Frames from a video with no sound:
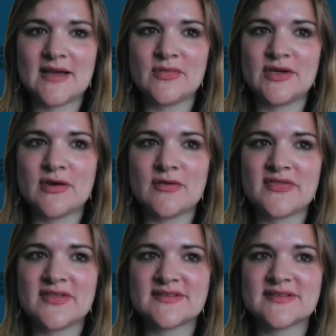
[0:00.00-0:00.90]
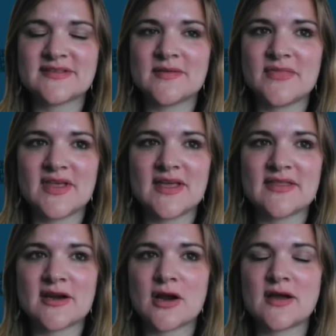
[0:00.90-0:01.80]
We know that this is something
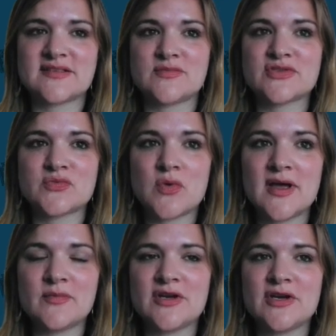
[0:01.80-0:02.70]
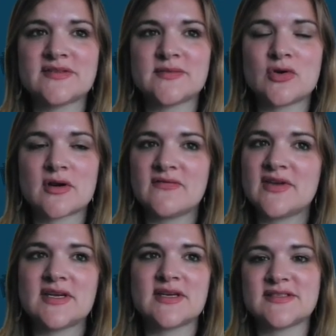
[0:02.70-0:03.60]
that our customers want. We know it's a more
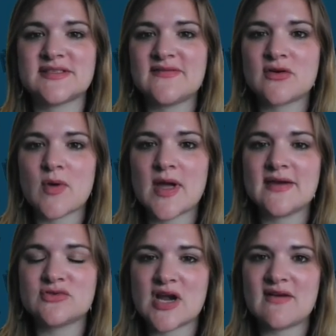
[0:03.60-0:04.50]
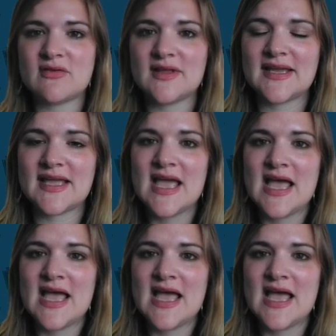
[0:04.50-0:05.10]
convenient and safer way of traveling.